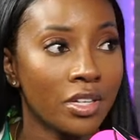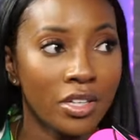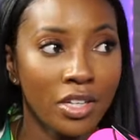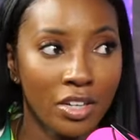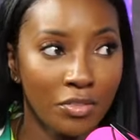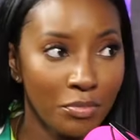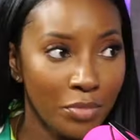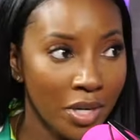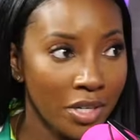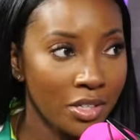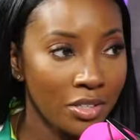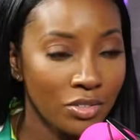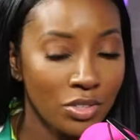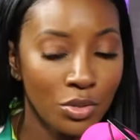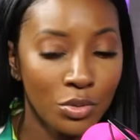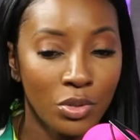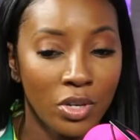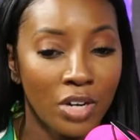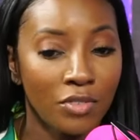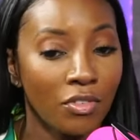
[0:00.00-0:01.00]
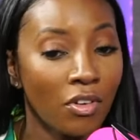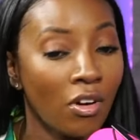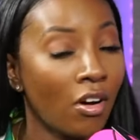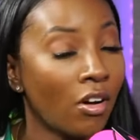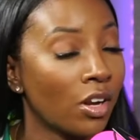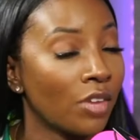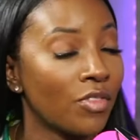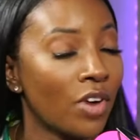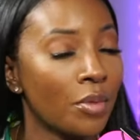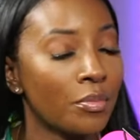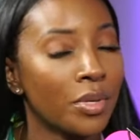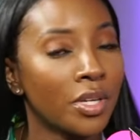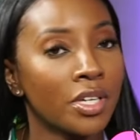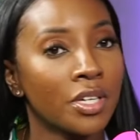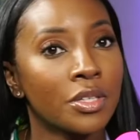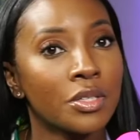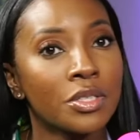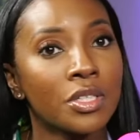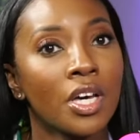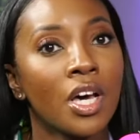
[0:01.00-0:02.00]
enough money to cover all of our
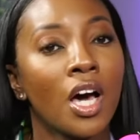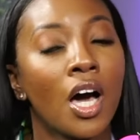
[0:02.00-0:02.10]
bills.